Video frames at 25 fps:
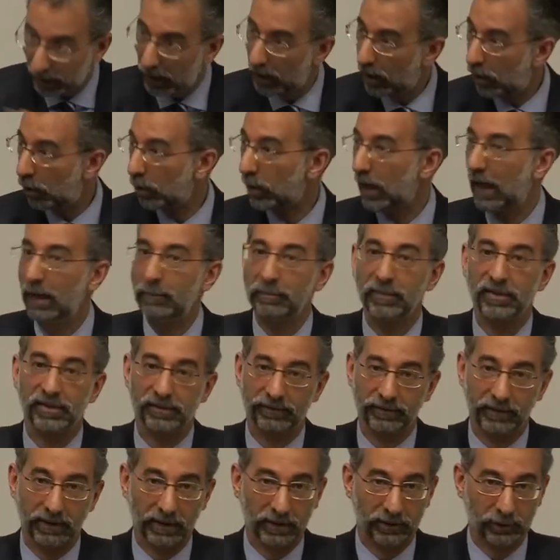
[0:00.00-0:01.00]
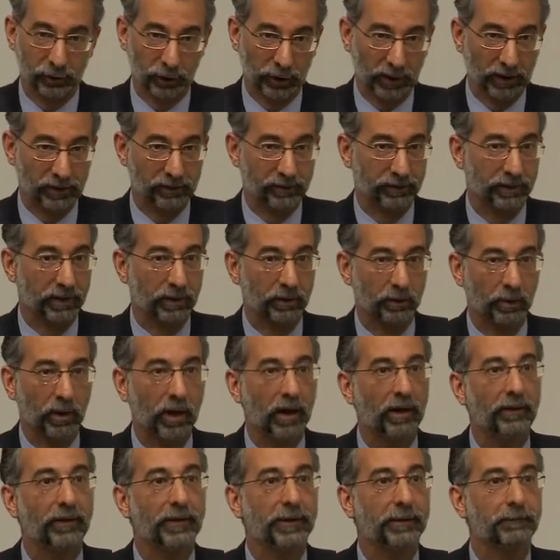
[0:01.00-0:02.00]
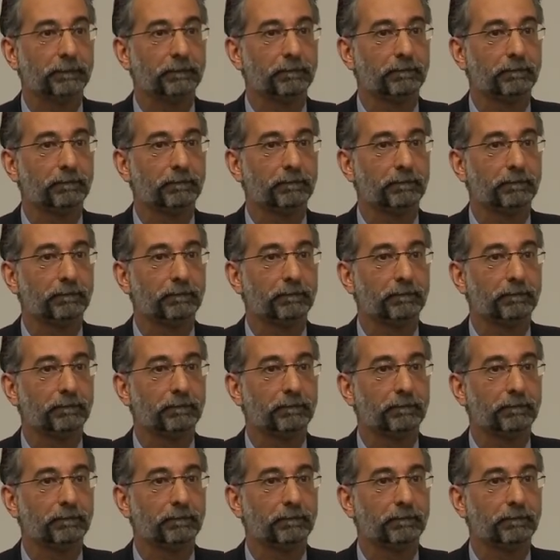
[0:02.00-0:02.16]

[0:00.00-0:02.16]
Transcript: the whole atmosphere had changed in the inquiry.